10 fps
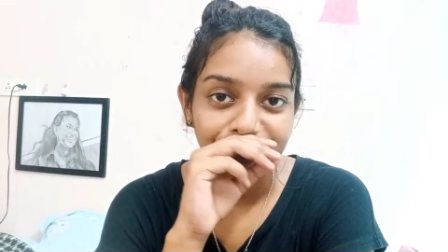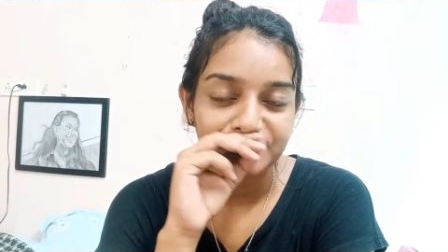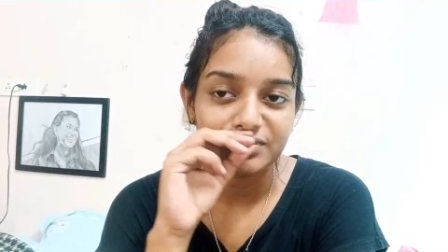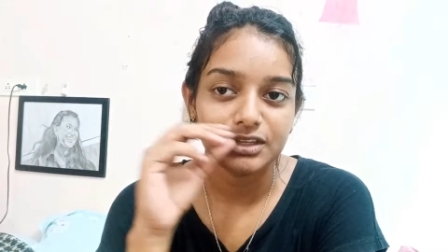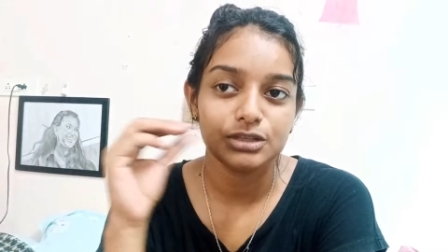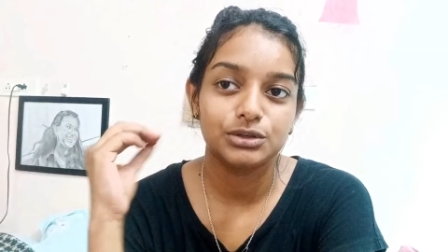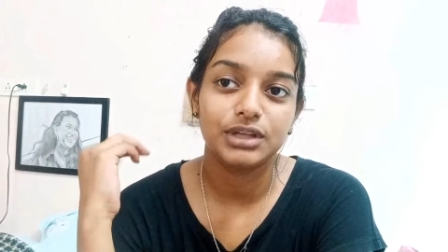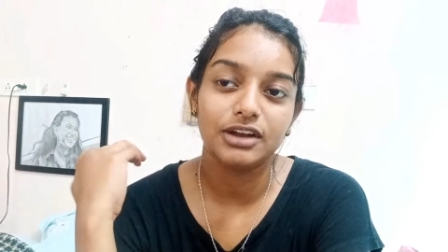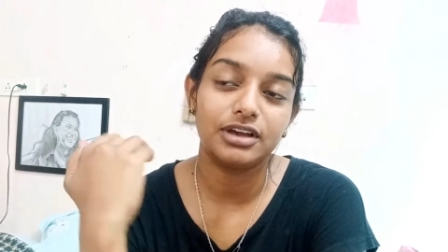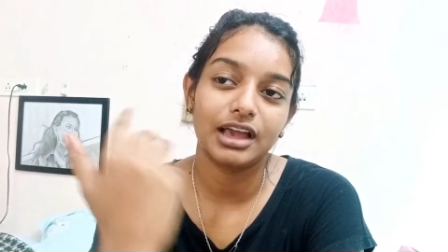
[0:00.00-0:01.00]
So that
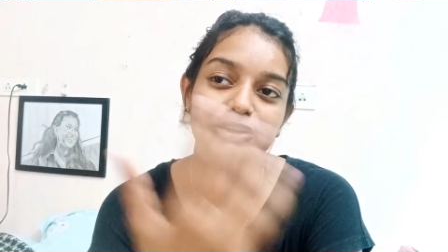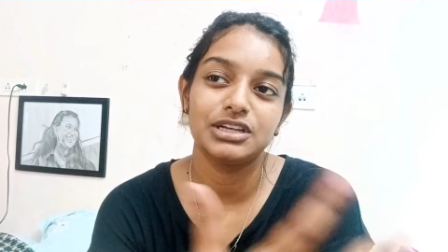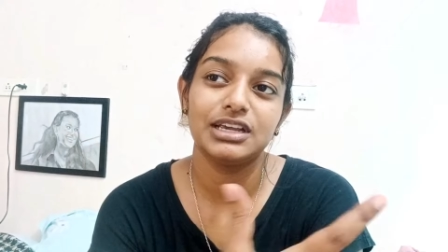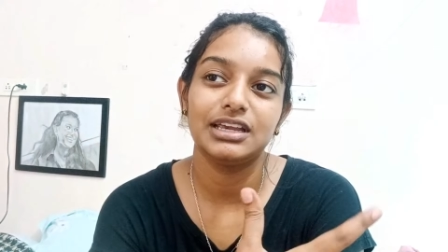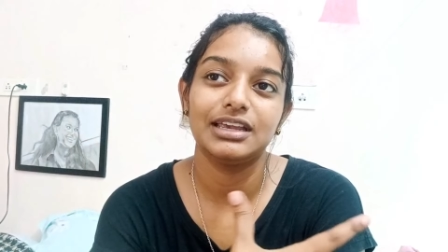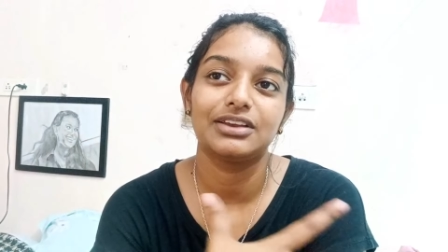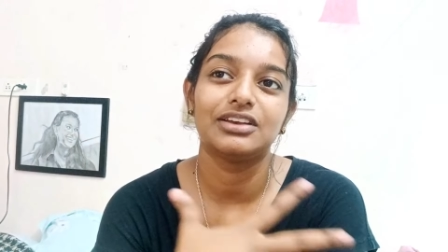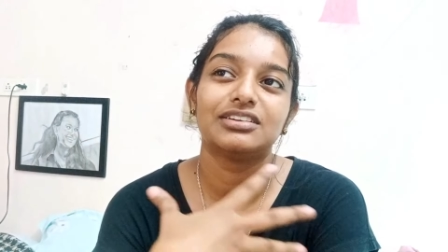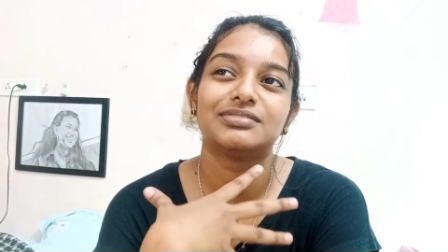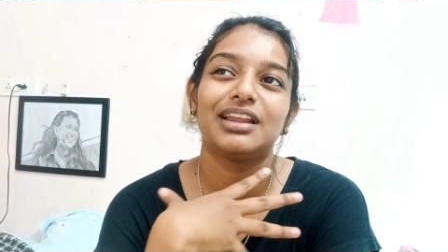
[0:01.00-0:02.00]
actually,
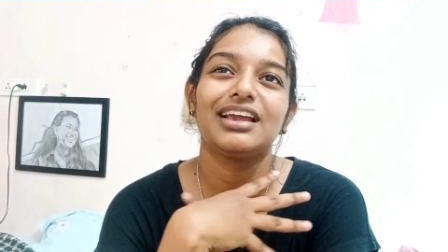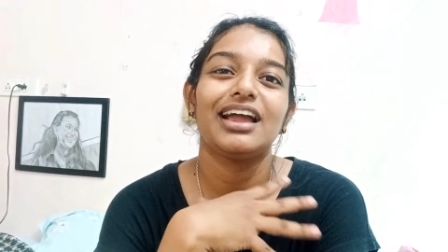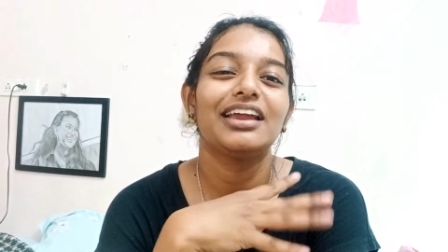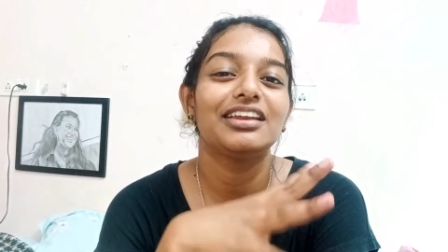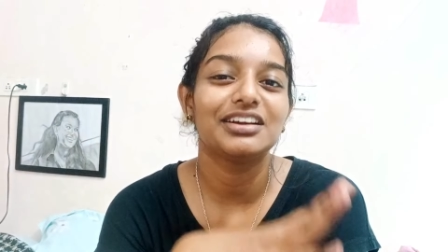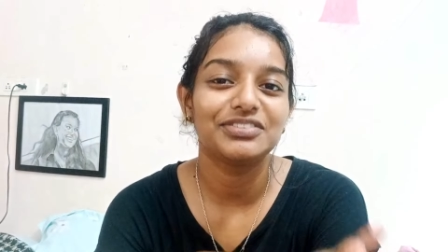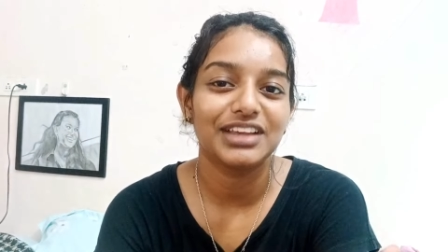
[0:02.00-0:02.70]
like, I love that.